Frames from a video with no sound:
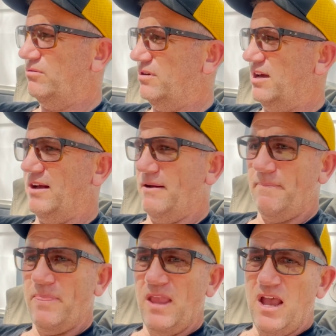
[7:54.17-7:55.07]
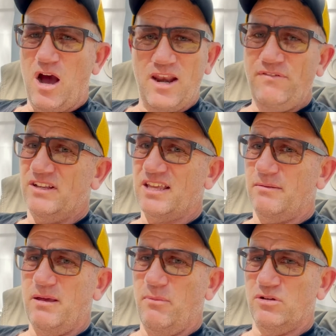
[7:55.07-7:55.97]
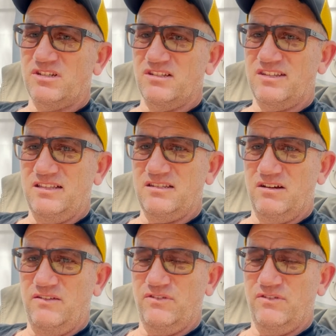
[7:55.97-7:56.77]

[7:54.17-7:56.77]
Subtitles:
I don't think it's going to be a monster sensor either.